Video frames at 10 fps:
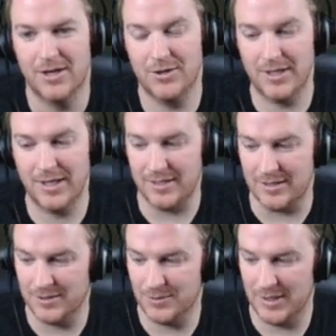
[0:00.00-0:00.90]

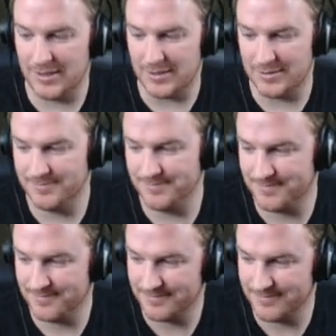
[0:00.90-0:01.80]
Okay, well,
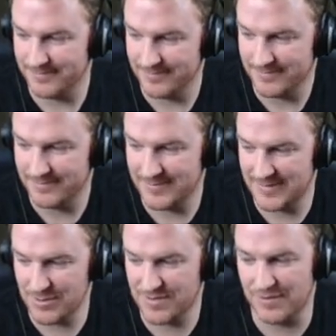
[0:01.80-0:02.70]

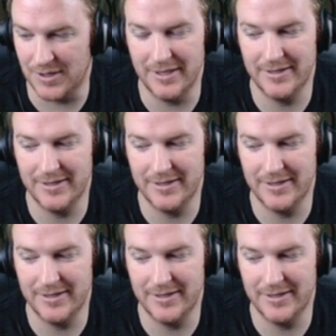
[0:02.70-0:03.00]
that was fun,